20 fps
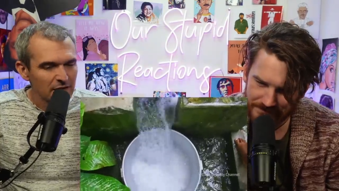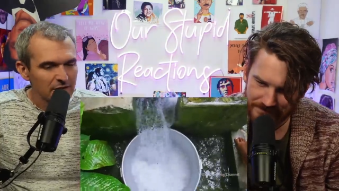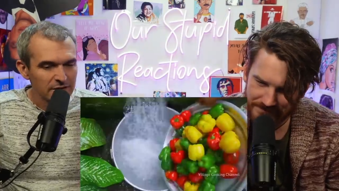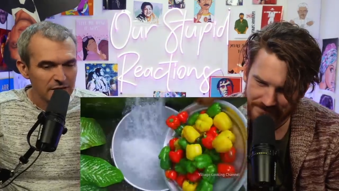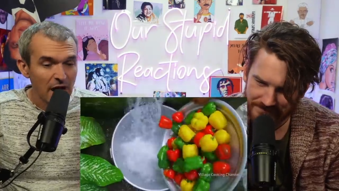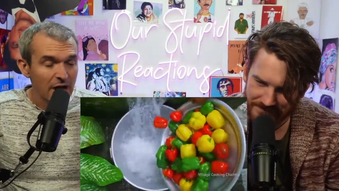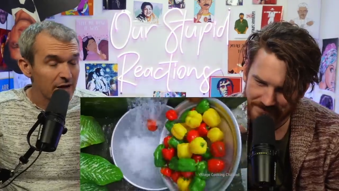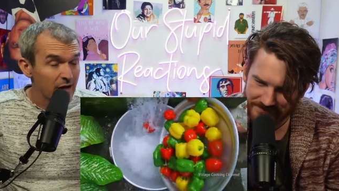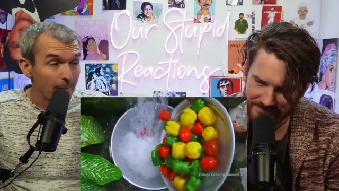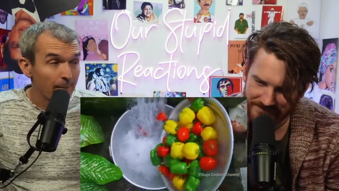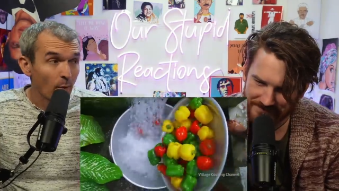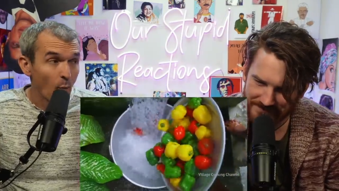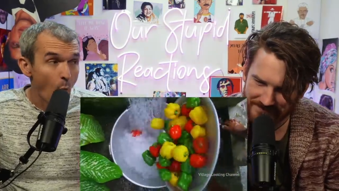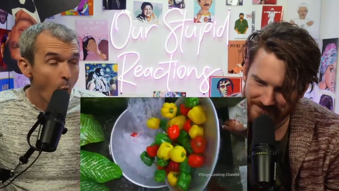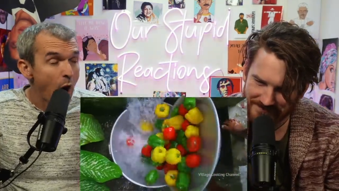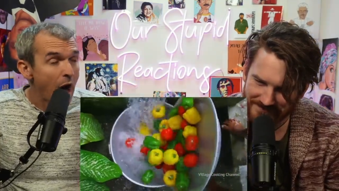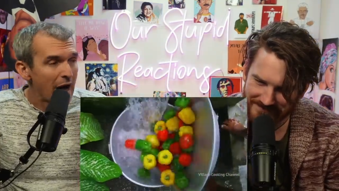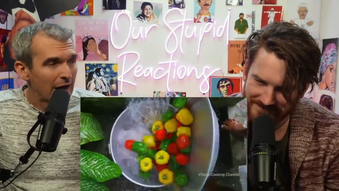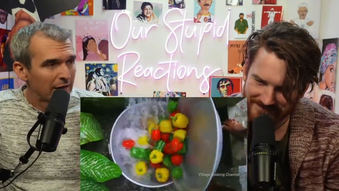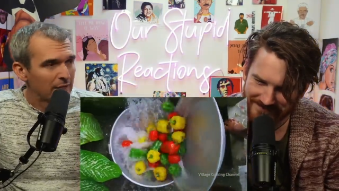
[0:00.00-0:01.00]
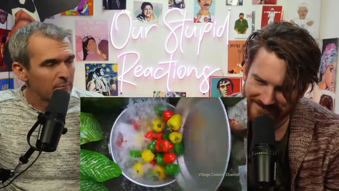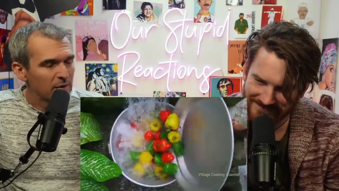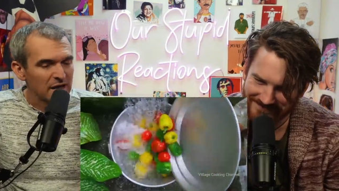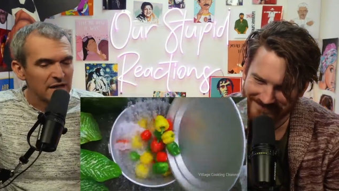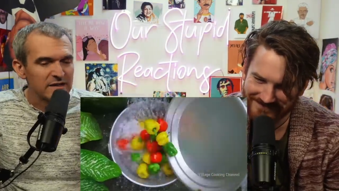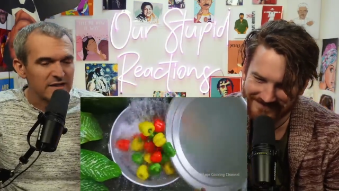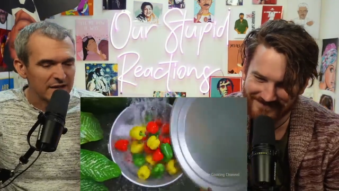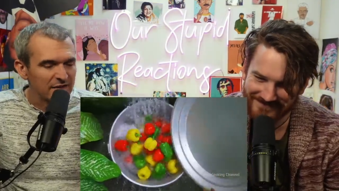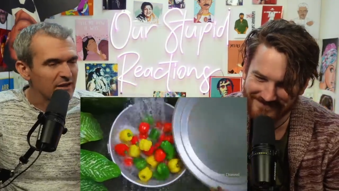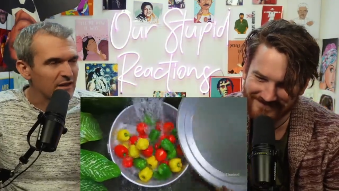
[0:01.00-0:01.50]
Speaker 1: Not number one, but
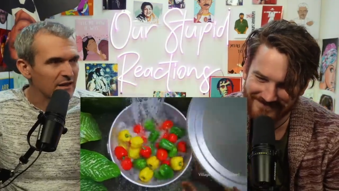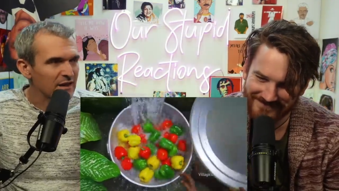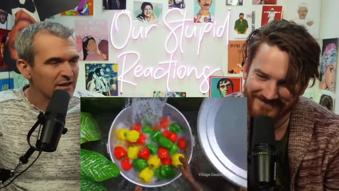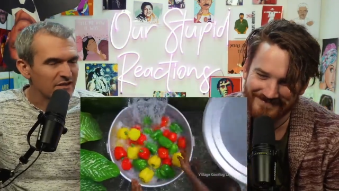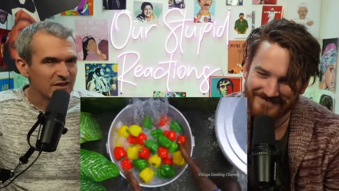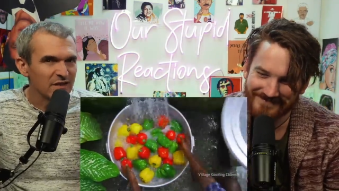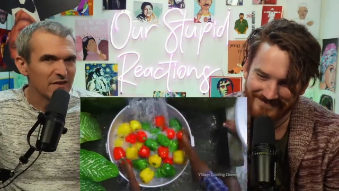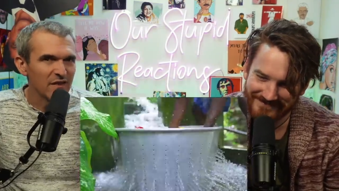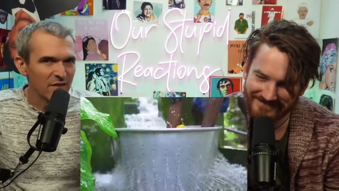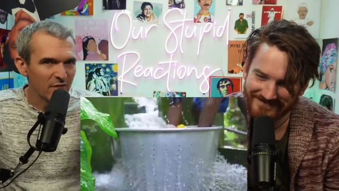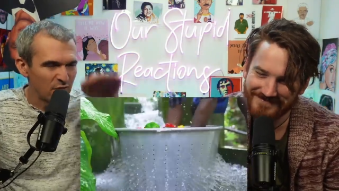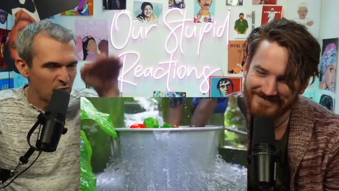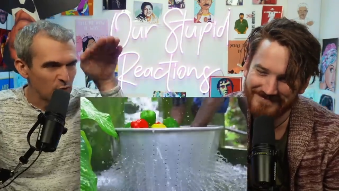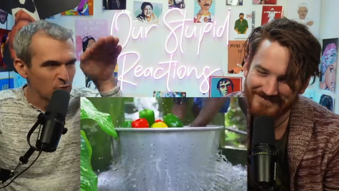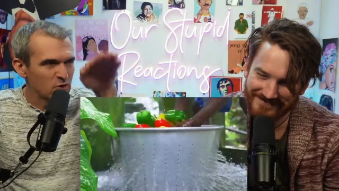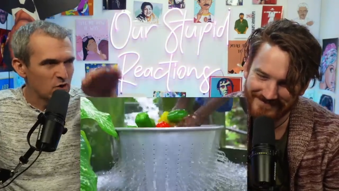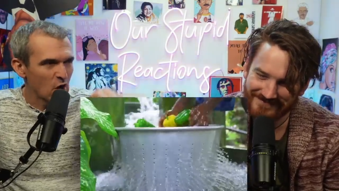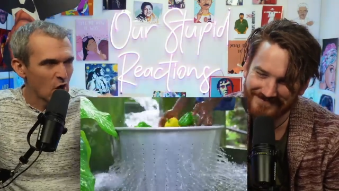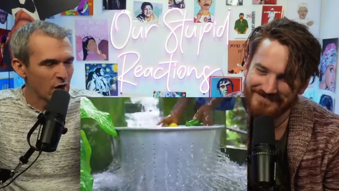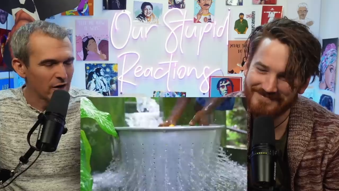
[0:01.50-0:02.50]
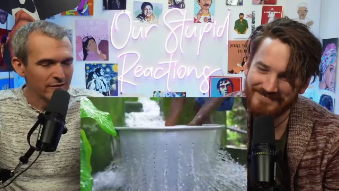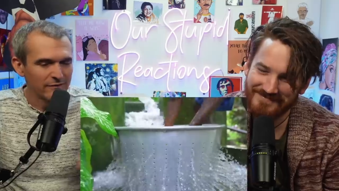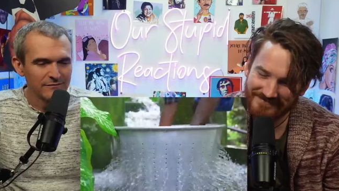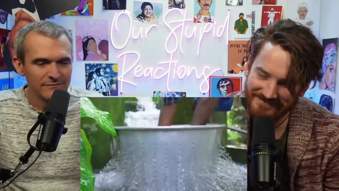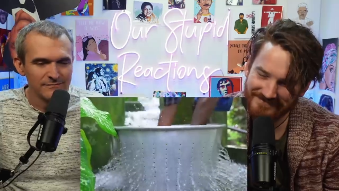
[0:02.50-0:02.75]
it's in the it's in the food chart.